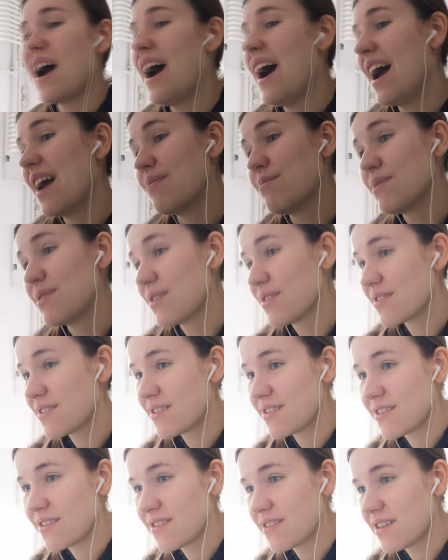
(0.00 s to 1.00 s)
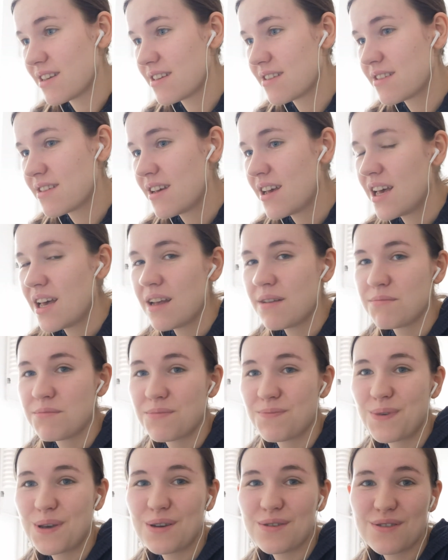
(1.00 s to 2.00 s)
I'm not on this.
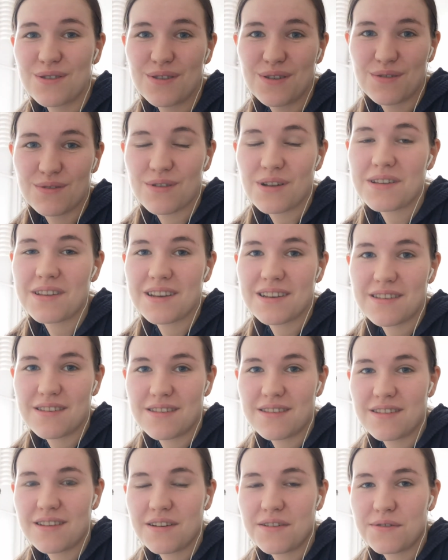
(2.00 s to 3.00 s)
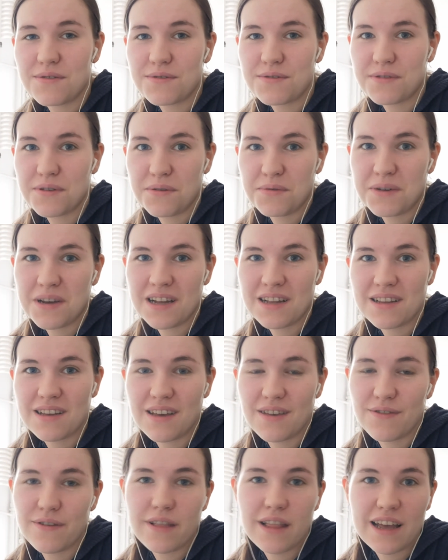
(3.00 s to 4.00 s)
Because you know, the test also can
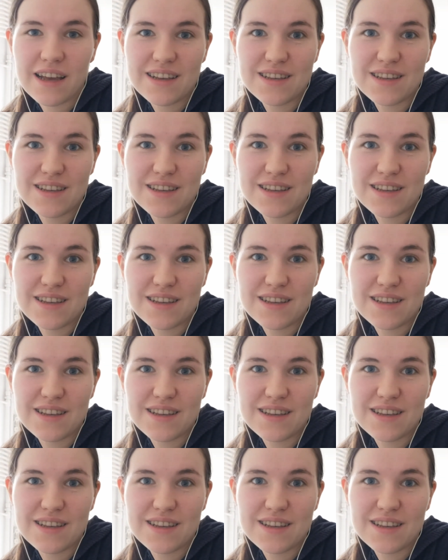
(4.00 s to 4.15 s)
give you like